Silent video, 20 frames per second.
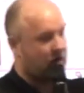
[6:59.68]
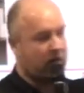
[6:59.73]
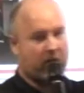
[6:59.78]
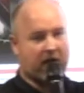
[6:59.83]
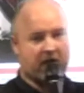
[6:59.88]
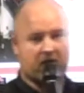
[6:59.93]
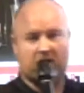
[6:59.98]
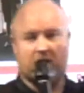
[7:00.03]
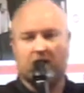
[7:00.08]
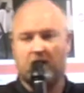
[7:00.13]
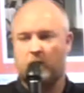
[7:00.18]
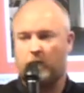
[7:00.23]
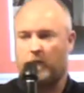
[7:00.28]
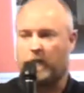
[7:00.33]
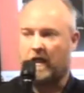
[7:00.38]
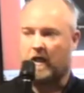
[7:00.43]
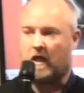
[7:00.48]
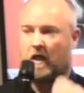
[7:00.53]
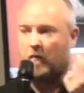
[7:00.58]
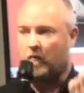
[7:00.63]
the business,
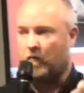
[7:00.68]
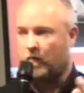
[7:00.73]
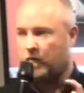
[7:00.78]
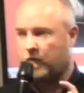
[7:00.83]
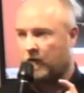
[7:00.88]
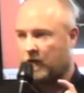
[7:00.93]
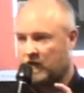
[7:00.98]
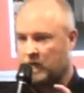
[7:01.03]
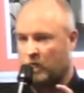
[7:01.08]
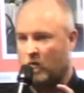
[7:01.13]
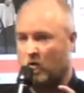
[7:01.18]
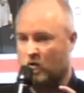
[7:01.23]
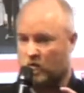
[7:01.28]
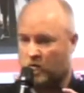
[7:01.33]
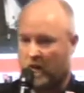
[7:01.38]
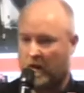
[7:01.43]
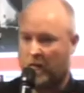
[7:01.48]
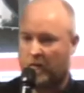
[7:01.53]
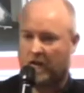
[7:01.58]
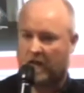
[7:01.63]
pick up a small
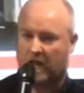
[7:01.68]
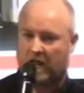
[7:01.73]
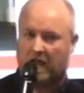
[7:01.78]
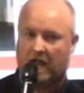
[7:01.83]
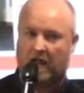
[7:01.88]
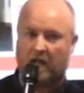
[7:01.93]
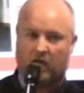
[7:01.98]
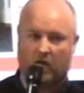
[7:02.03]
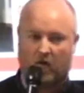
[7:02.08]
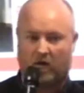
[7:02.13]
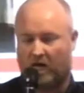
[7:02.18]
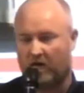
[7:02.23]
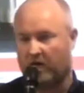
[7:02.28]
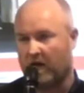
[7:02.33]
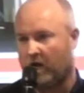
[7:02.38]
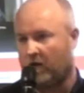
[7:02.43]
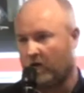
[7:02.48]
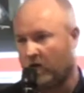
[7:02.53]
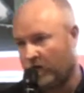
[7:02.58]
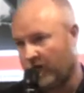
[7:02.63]
Swipii card or they
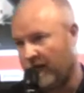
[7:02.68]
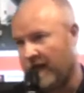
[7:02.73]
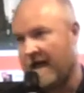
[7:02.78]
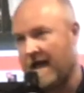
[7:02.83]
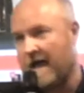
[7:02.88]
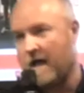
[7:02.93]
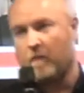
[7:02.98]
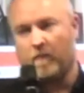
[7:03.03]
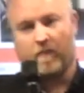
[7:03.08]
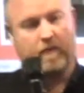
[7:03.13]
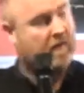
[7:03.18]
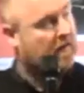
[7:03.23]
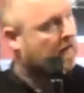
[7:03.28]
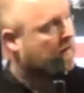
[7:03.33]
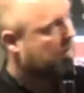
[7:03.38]
download the app,